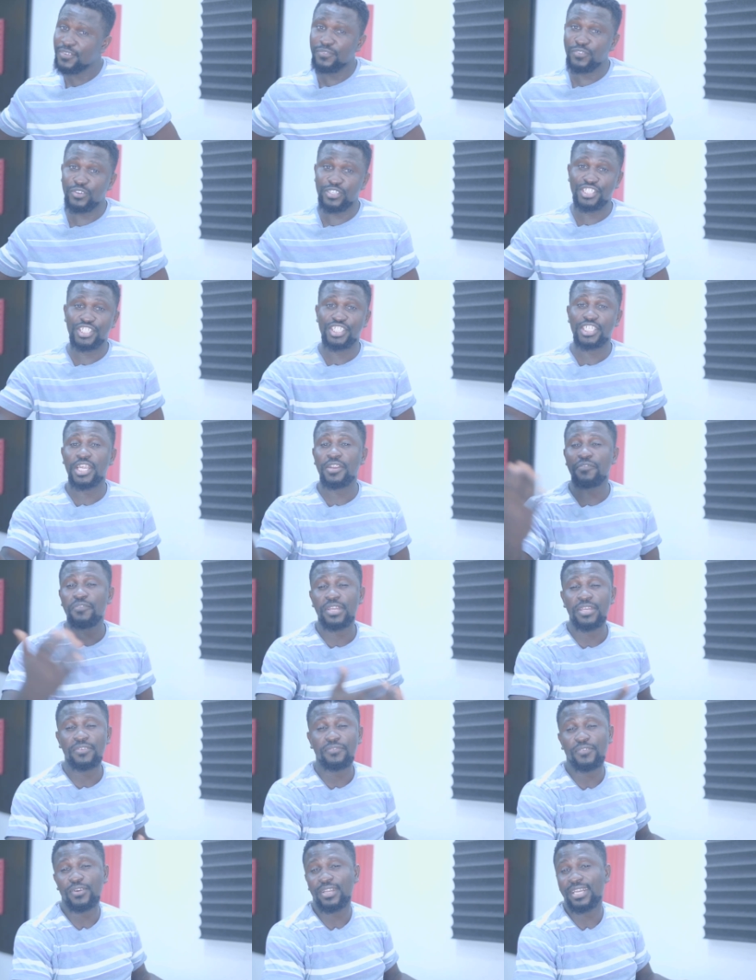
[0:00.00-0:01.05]
for
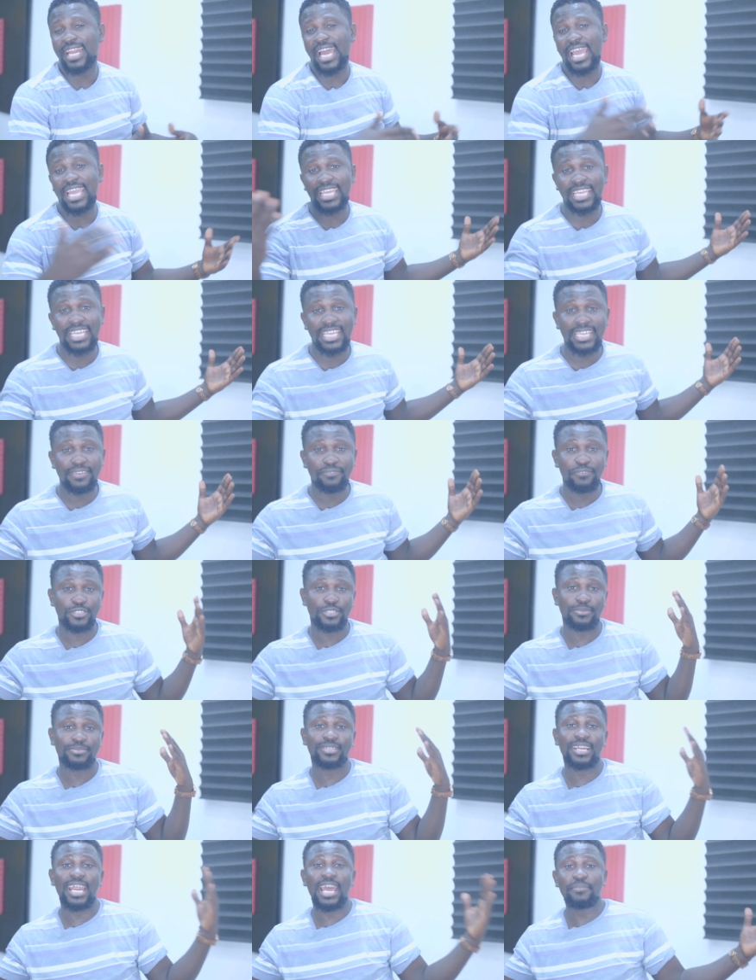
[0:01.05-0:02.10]
sharing for liking for
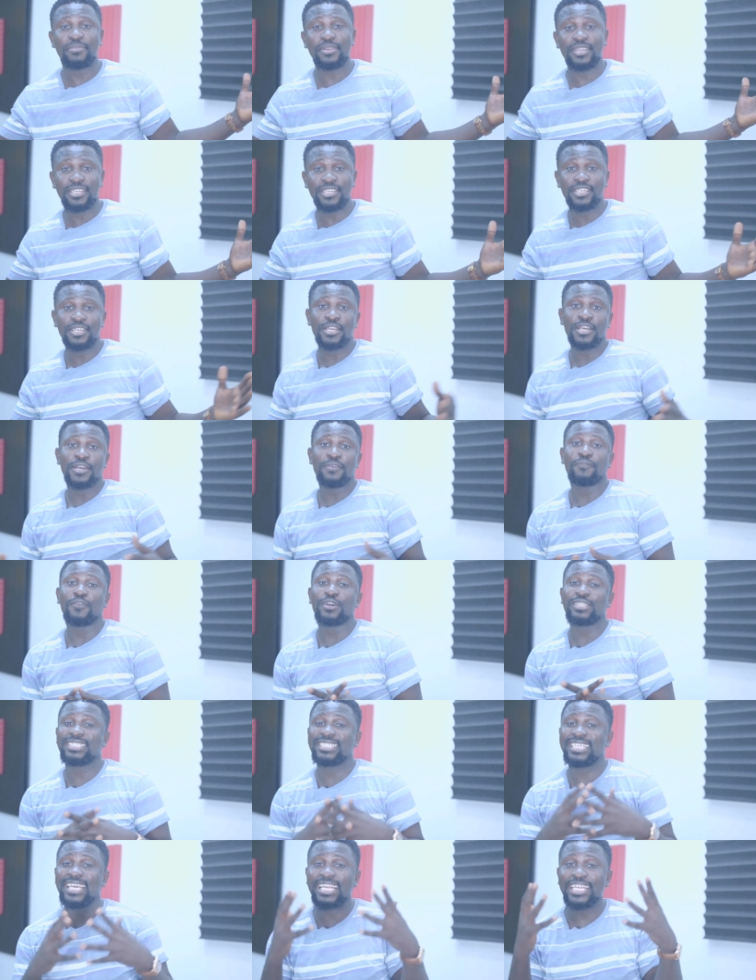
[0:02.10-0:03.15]
subscribing for
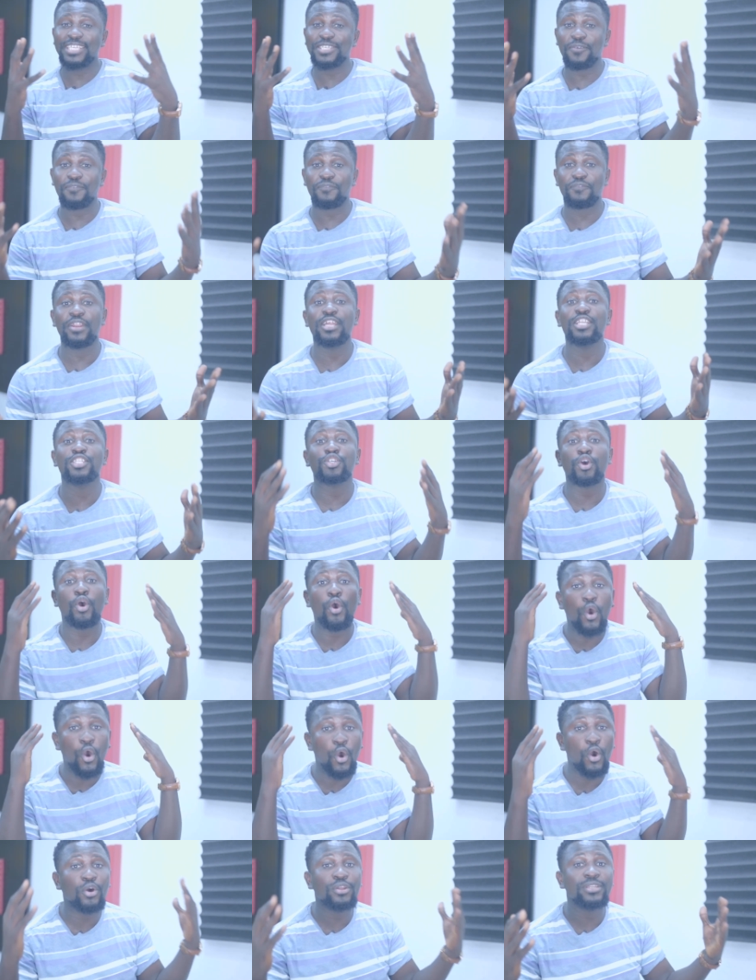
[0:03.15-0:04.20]
telling your friends
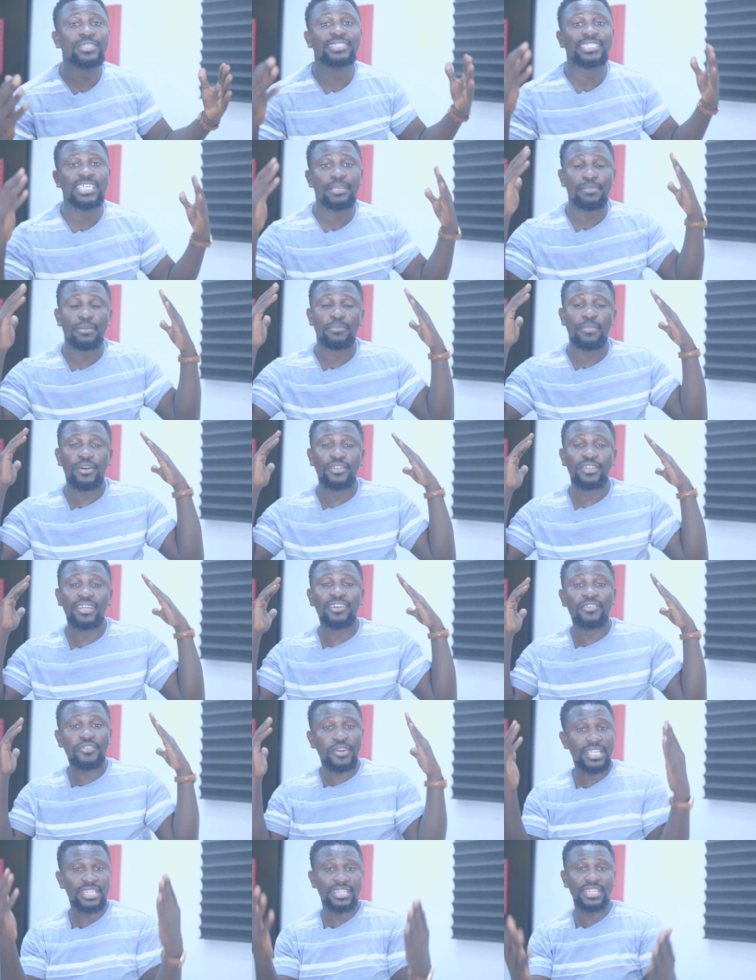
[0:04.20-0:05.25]
all the time about the
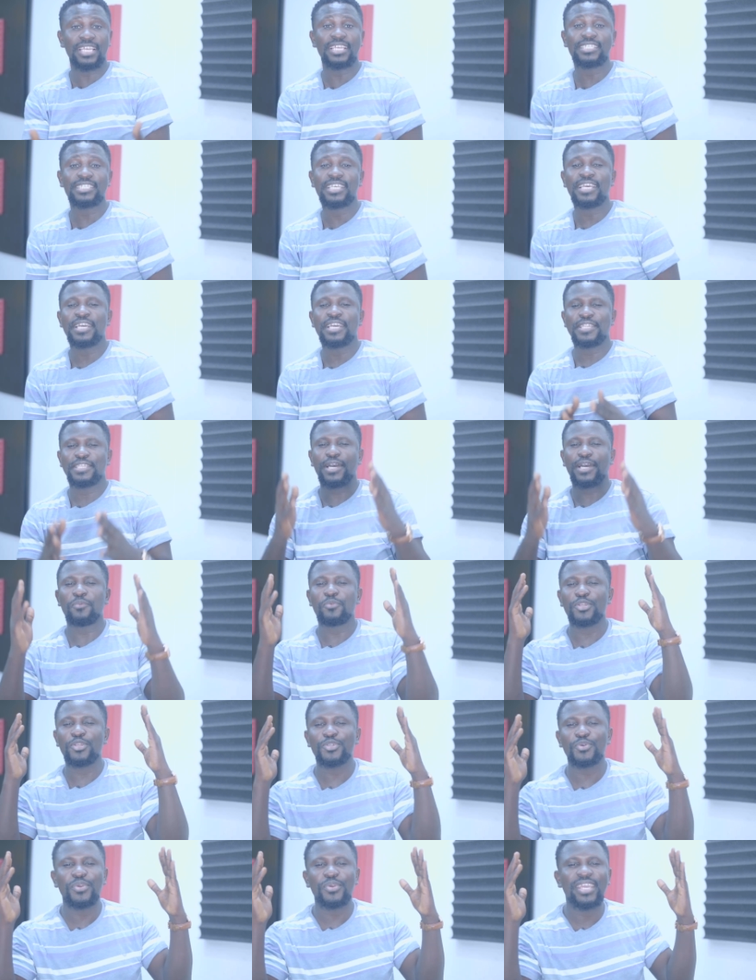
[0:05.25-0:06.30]
great things that
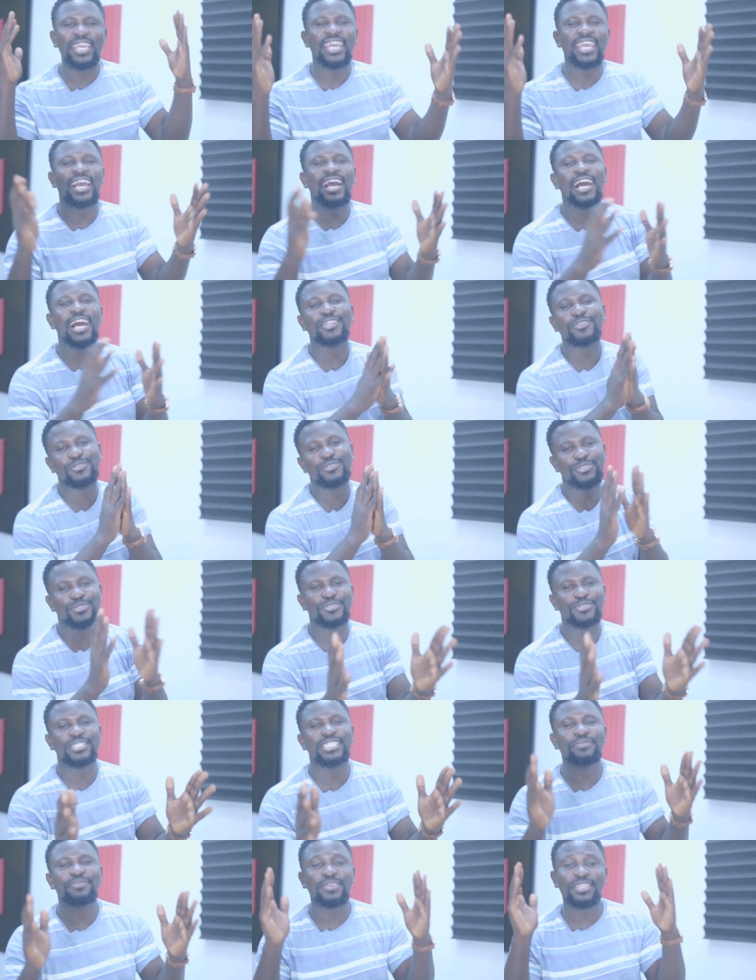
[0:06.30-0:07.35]
we do here at gusto
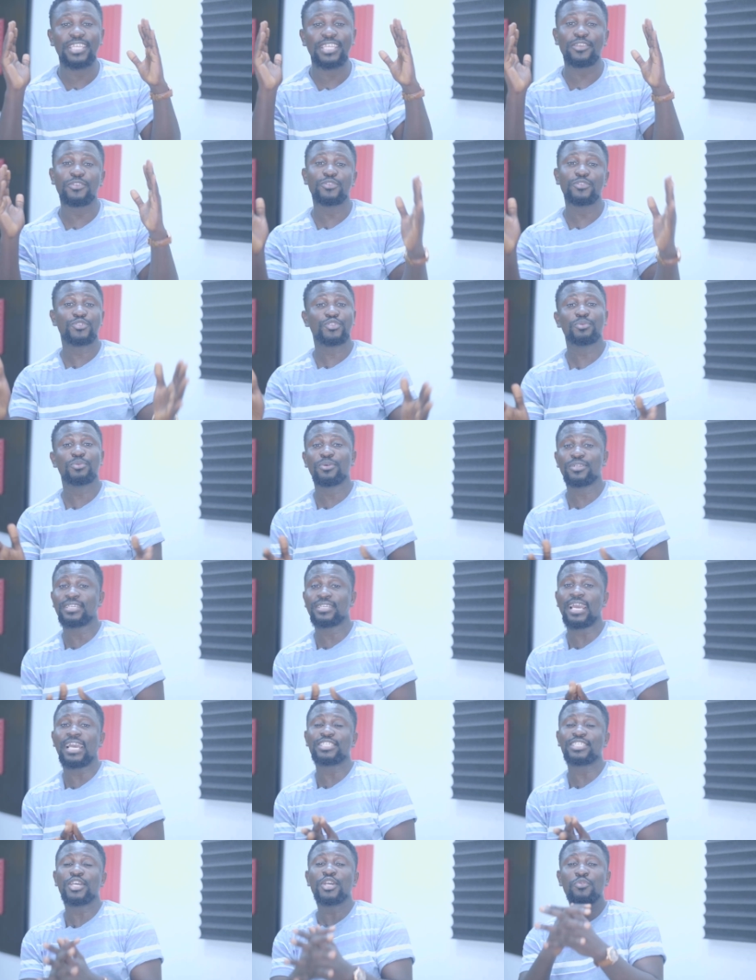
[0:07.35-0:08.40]
tv thank you so much
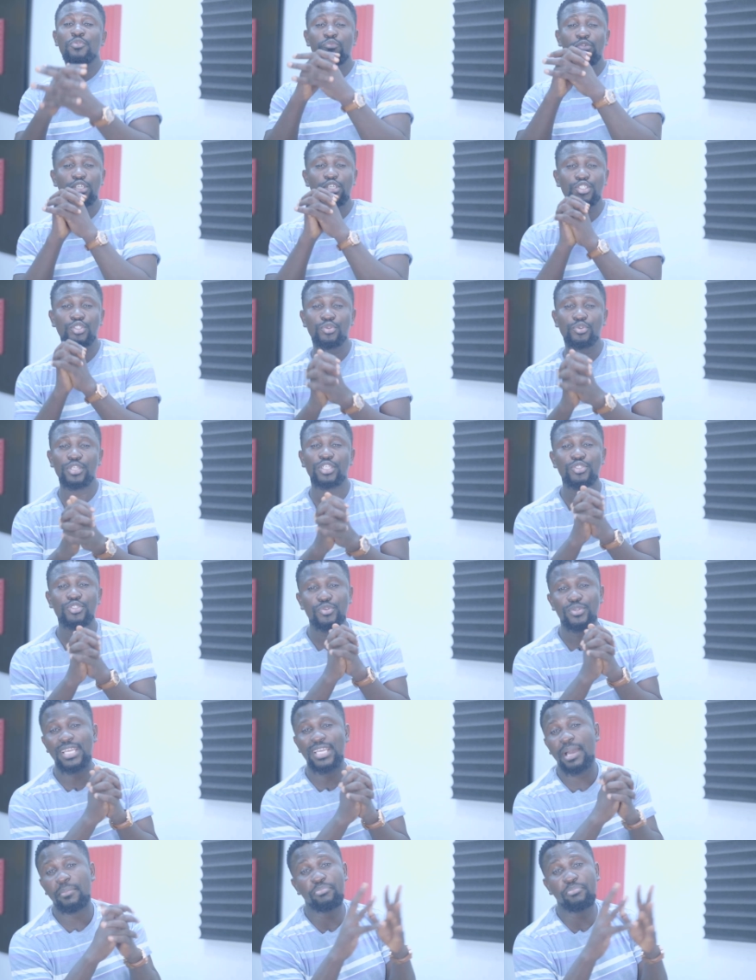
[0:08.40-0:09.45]
guys we truly
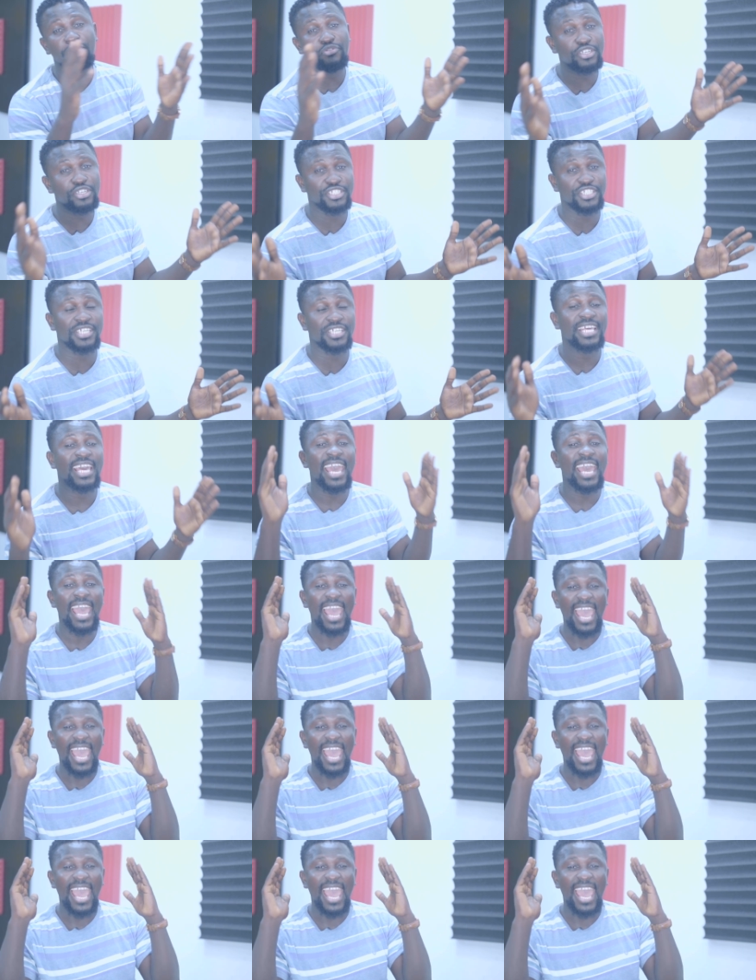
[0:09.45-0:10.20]
truly appreciate